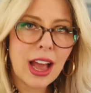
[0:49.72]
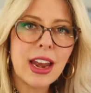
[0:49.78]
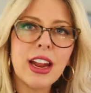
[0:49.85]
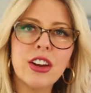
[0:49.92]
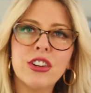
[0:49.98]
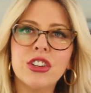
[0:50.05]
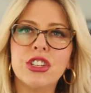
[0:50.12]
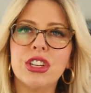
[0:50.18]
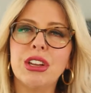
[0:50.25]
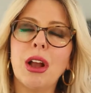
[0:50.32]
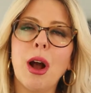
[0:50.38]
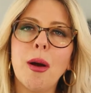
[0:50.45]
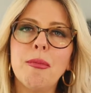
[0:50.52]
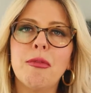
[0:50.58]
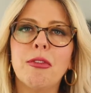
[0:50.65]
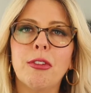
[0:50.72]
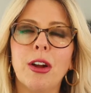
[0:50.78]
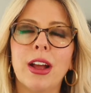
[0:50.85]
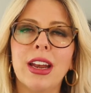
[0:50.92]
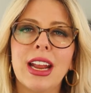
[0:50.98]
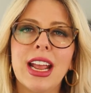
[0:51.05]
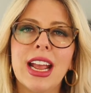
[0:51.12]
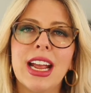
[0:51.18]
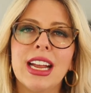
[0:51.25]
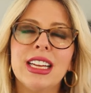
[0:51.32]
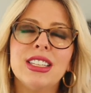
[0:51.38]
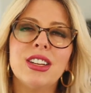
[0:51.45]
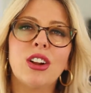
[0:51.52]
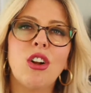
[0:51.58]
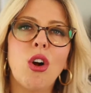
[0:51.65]
that energy upfront
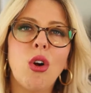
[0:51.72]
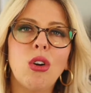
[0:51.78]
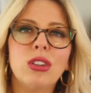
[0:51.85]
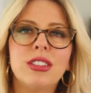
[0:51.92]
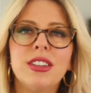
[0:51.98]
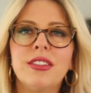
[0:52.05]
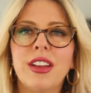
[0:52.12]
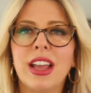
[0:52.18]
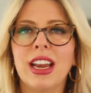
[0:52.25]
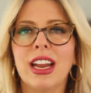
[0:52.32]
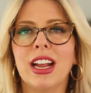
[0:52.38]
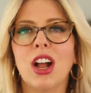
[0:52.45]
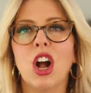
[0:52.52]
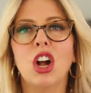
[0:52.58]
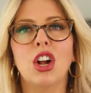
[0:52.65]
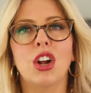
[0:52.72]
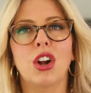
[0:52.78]
into cultivating a